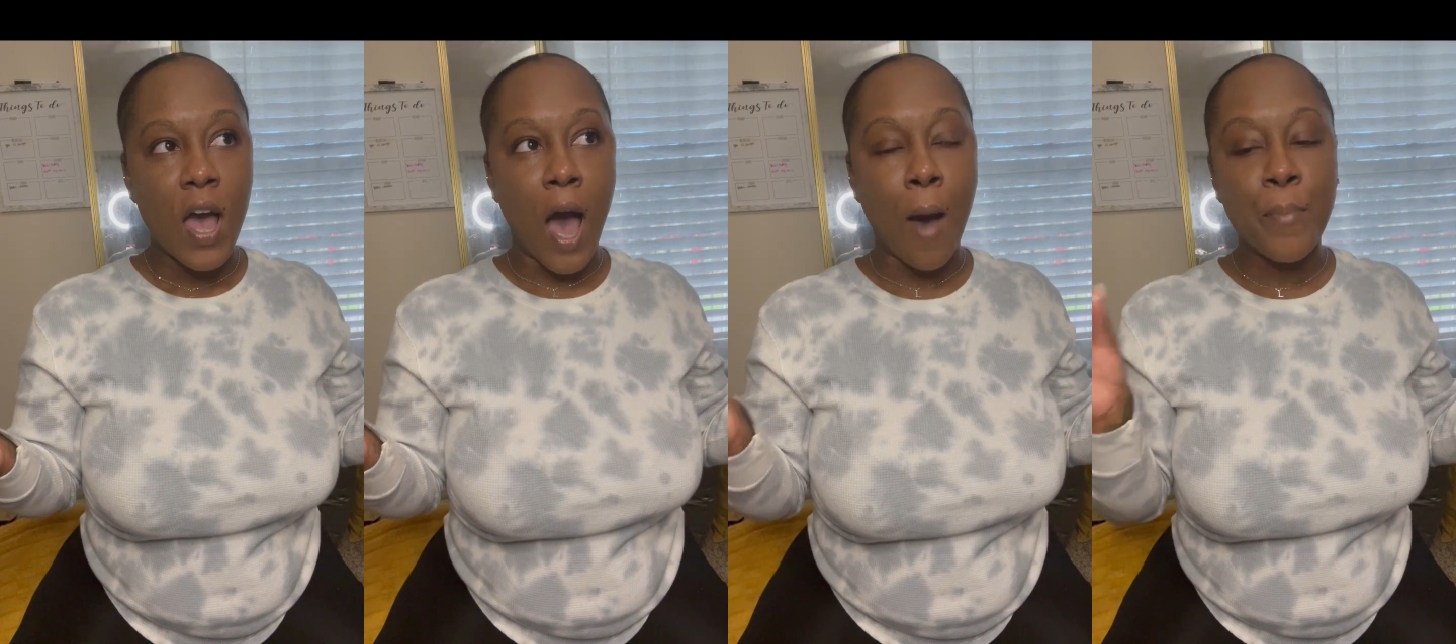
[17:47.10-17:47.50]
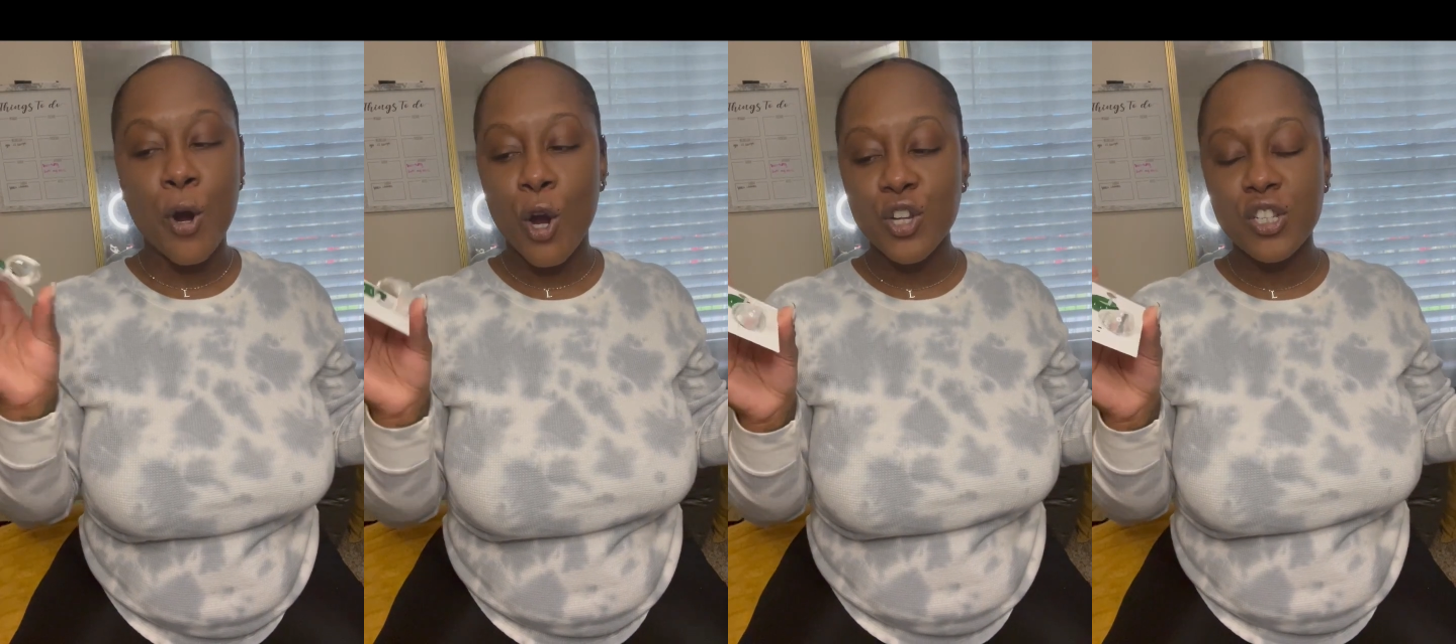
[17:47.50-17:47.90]
I
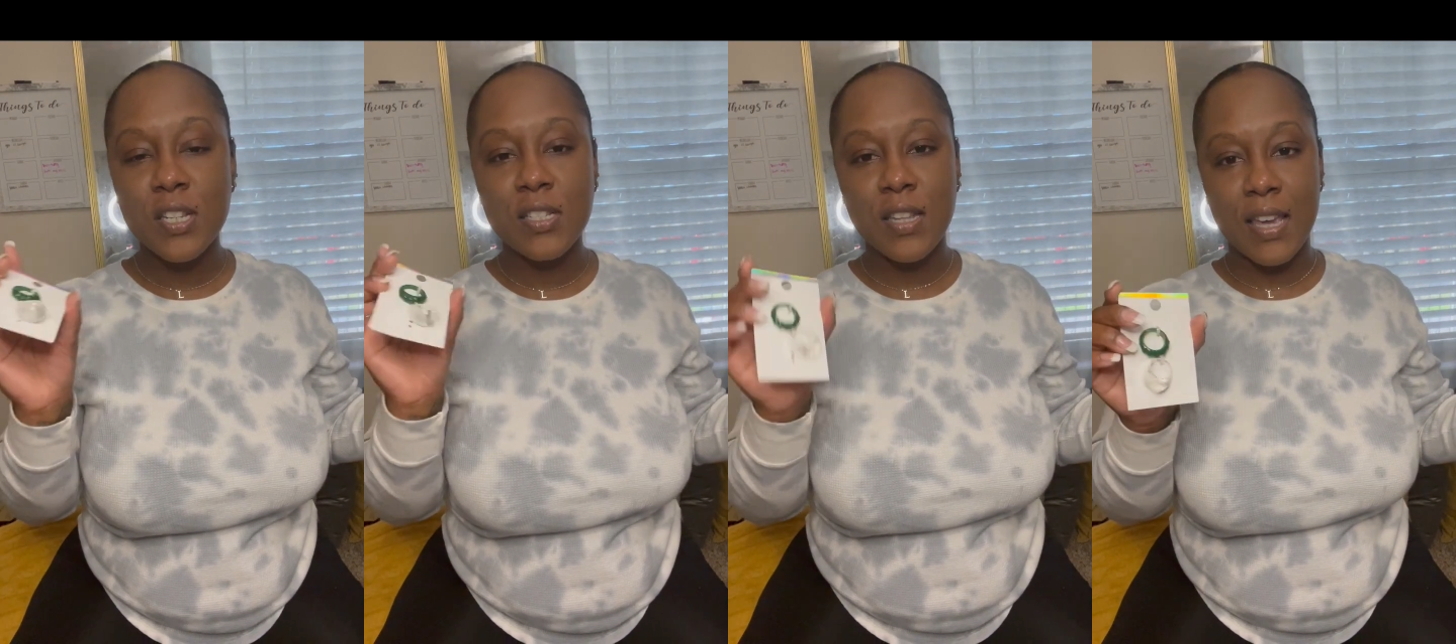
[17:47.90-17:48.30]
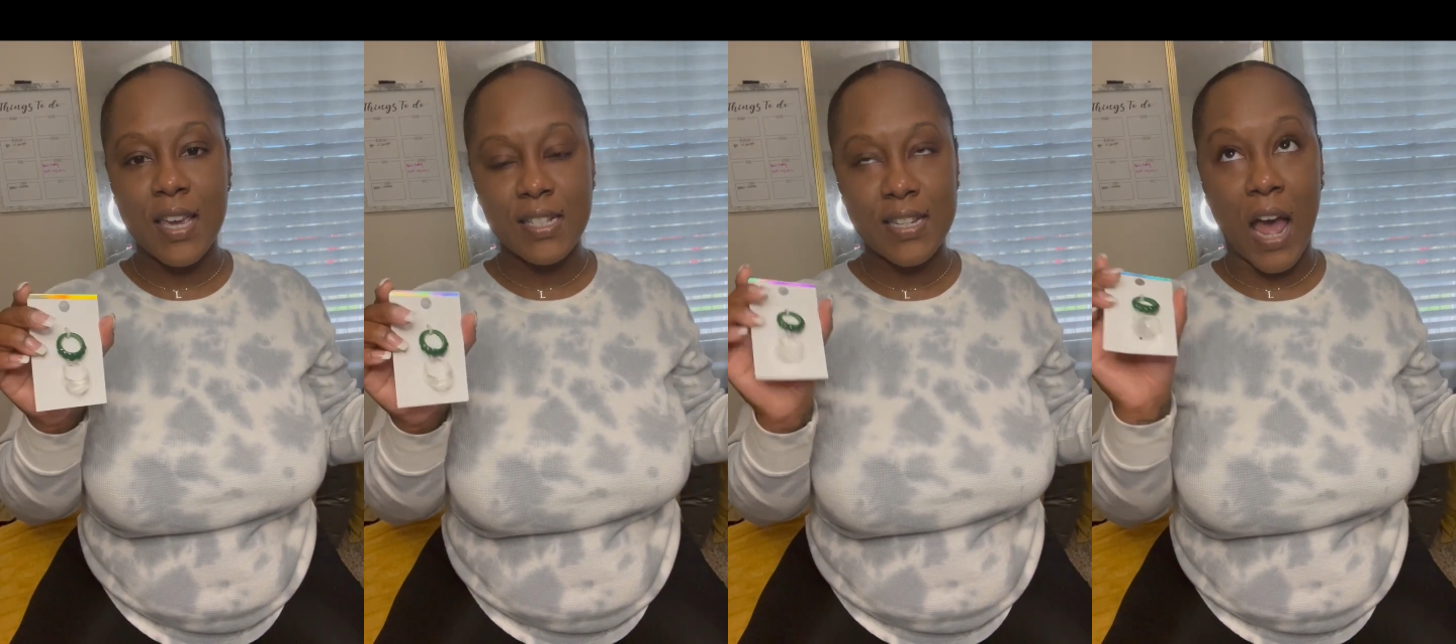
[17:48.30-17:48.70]
purchased
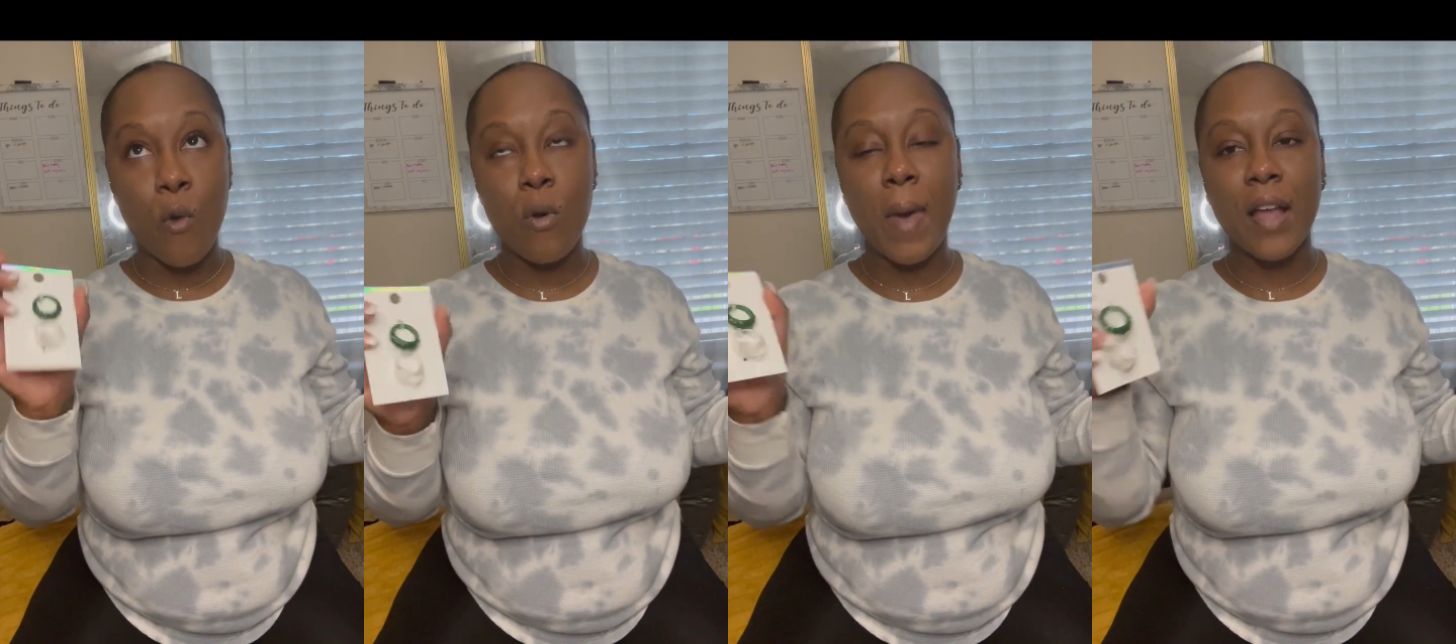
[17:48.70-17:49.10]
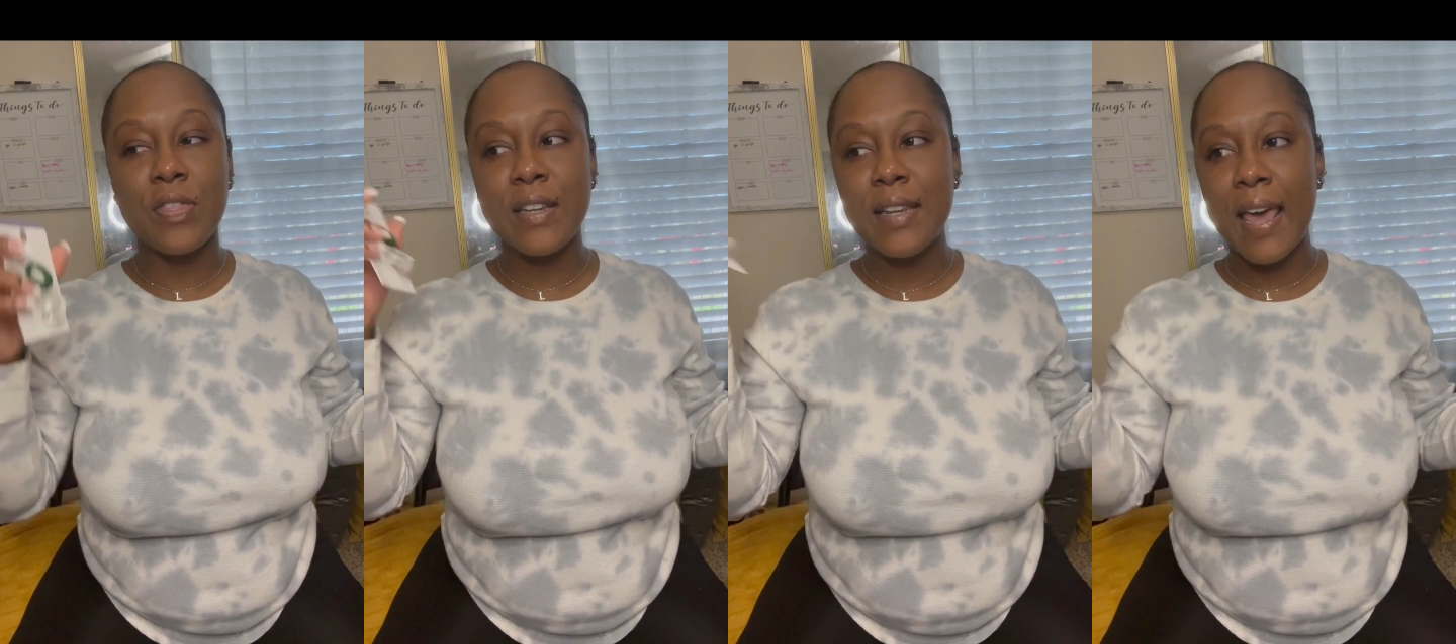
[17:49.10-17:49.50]
these and then I went back
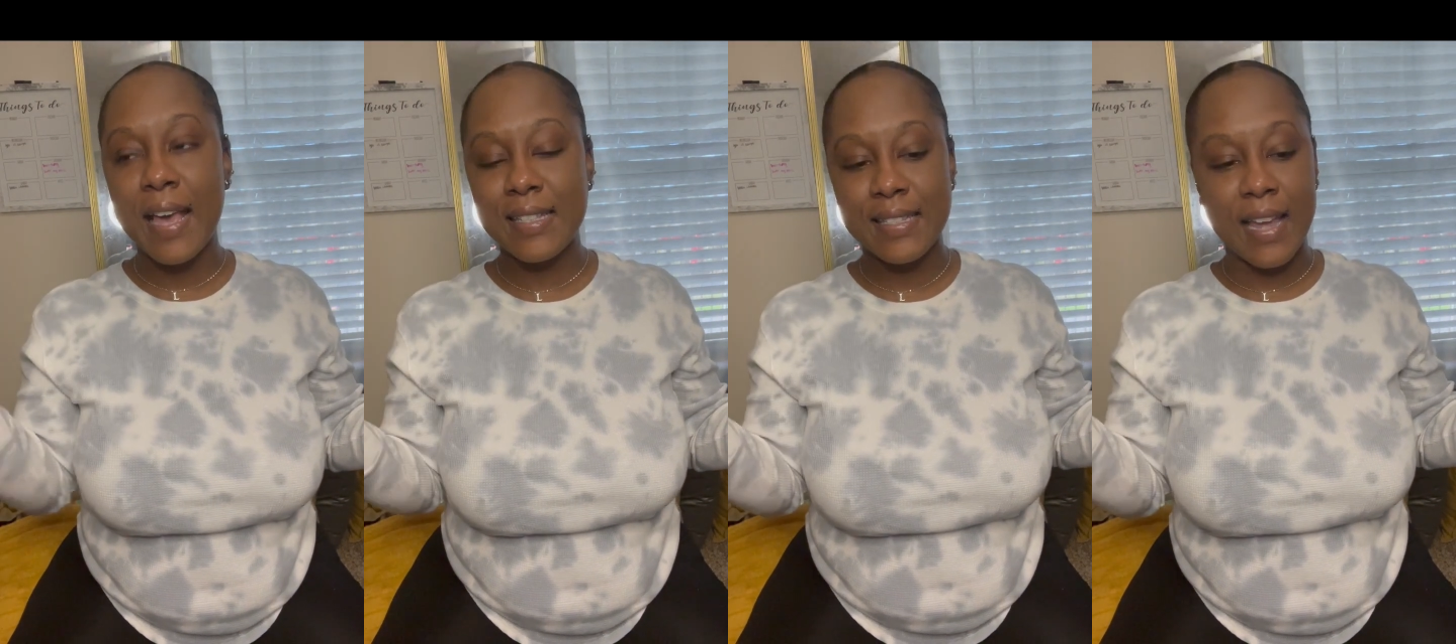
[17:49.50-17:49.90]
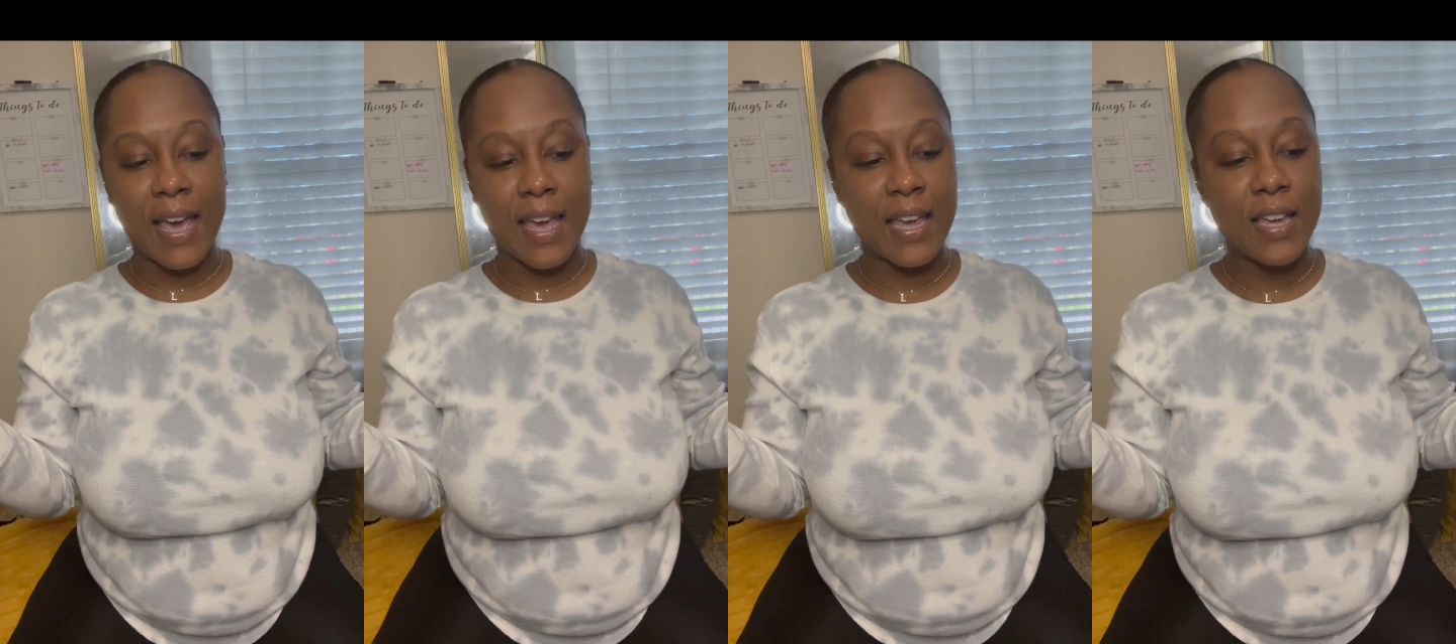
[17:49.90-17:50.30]
the next
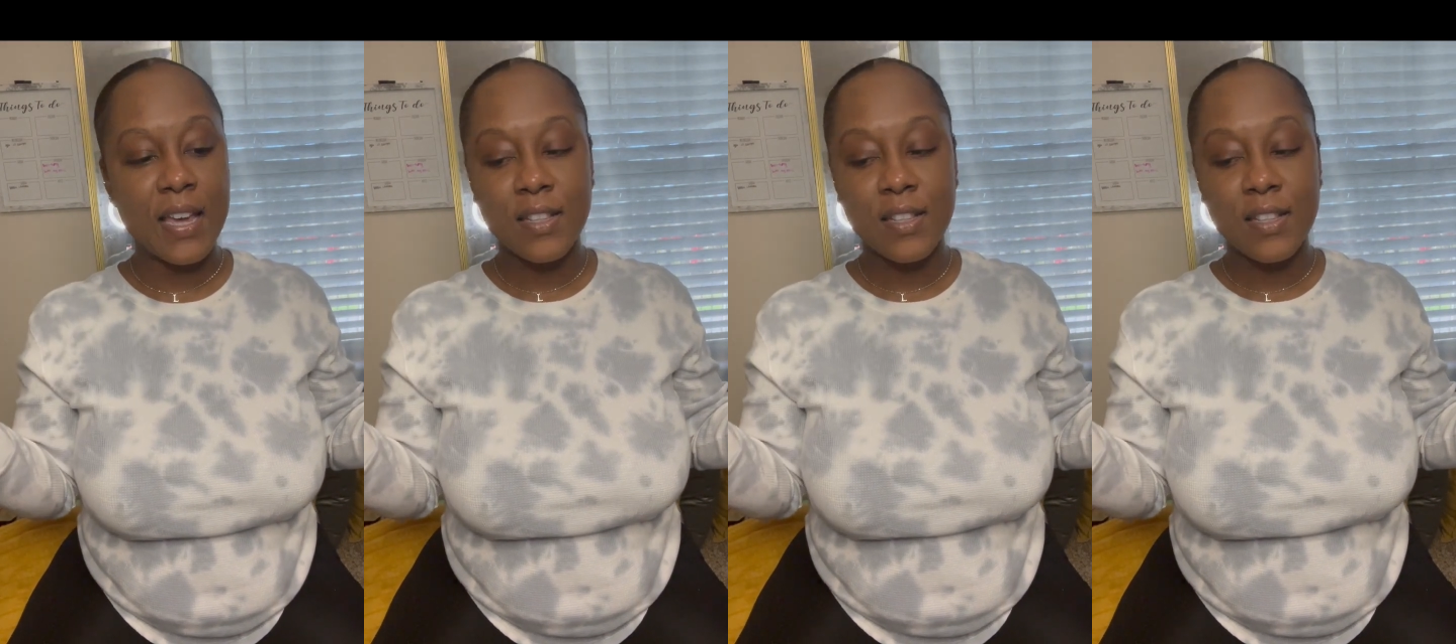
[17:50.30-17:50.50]
day